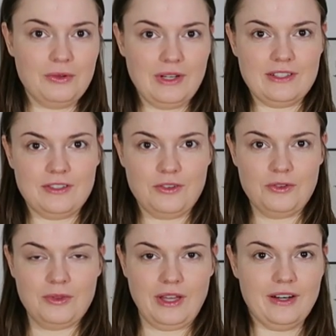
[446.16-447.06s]
too lazy to
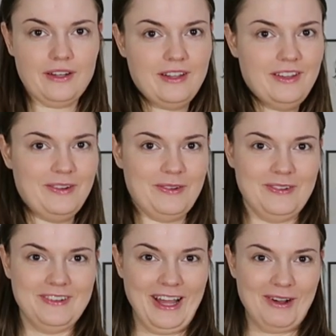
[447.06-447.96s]
do that
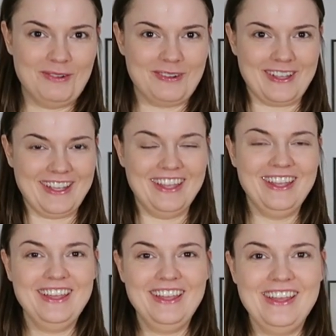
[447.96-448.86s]
now,
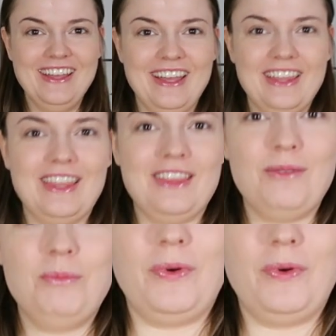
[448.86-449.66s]
okay? And then the